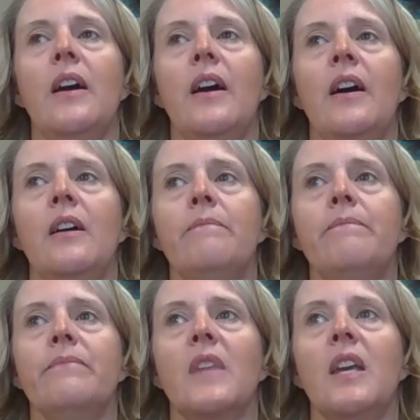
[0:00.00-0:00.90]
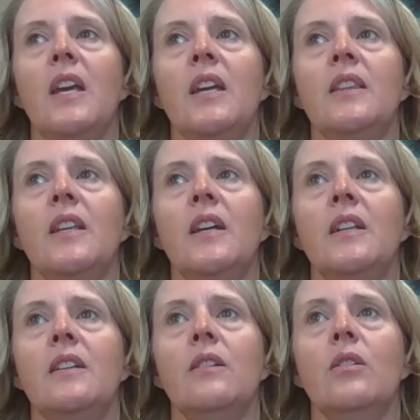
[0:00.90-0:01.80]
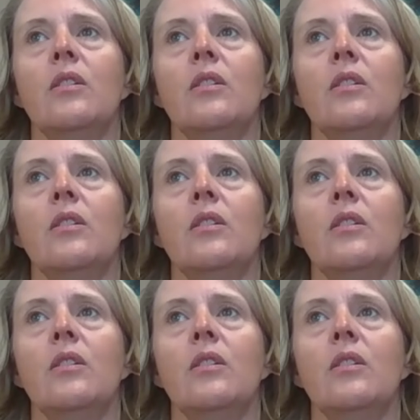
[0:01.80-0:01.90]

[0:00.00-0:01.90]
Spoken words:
And then